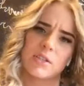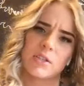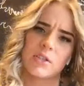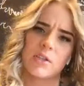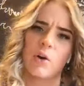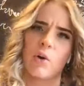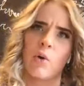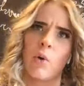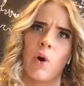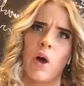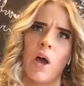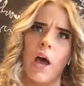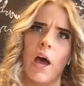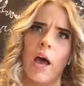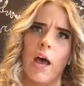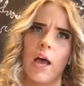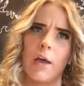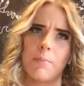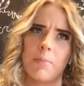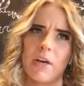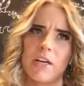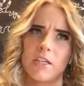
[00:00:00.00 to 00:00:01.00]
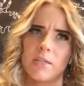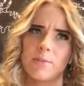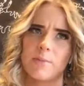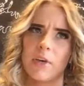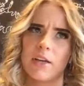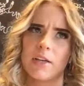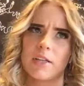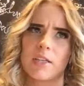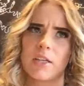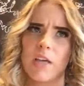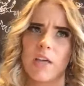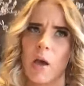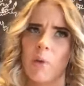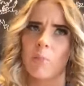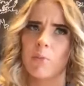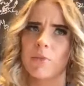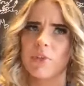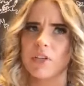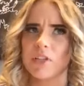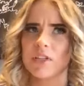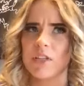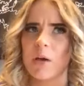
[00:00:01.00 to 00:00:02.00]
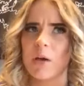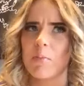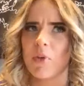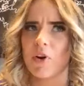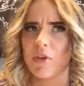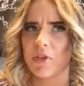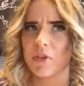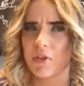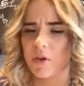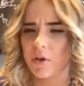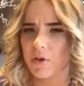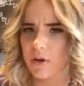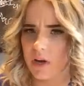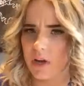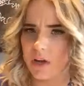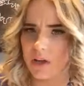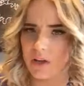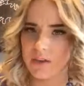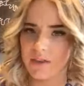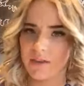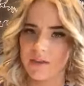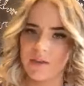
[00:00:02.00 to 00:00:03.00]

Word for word: So I passed my exam December thirtieth,